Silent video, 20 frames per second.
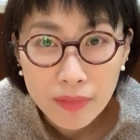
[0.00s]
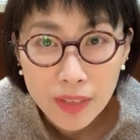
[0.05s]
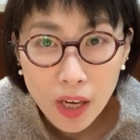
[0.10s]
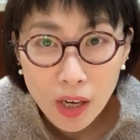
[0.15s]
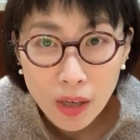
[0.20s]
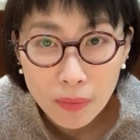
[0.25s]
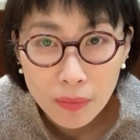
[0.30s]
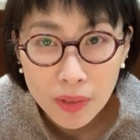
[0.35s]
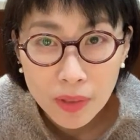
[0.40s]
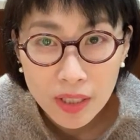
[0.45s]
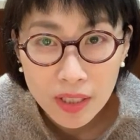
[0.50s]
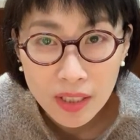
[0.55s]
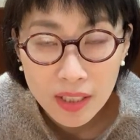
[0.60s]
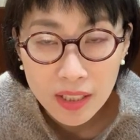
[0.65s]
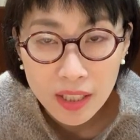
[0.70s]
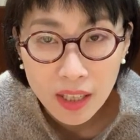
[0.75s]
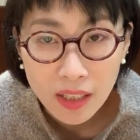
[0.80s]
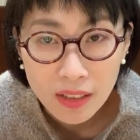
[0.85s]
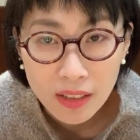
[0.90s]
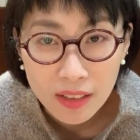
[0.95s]

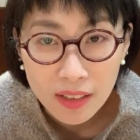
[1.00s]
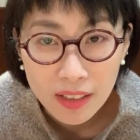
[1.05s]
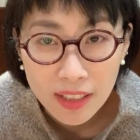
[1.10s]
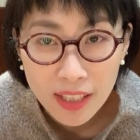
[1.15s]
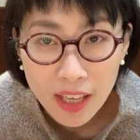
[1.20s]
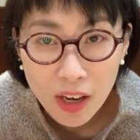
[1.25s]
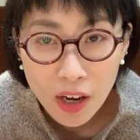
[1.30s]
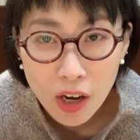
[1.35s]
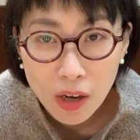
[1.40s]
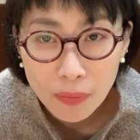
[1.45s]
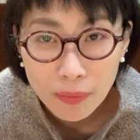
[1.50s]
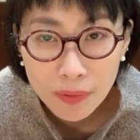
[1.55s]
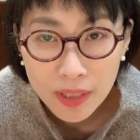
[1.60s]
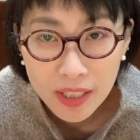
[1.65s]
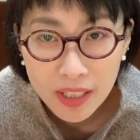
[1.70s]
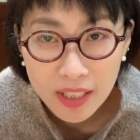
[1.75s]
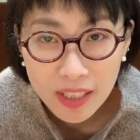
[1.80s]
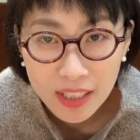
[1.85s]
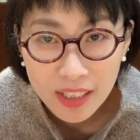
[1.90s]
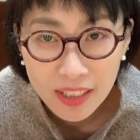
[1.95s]
optician yeah
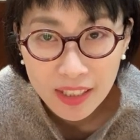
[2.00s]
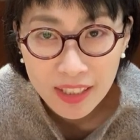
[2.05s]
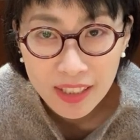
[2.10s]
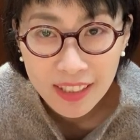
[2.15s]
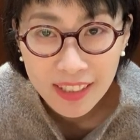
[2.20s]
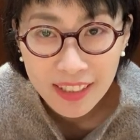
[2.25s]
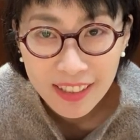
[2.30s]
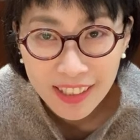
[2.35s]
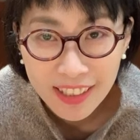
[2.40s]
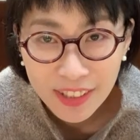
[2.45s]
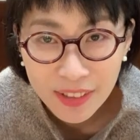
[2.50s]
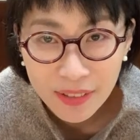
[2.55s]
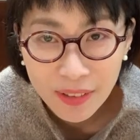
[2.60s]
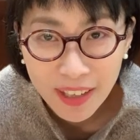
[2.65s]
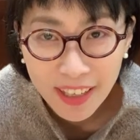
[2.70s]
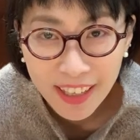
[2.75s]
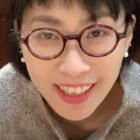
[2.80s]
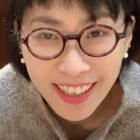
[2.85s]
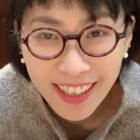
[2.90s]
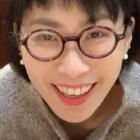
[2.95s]
optician that's
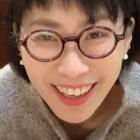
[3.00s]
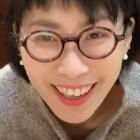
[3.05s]
right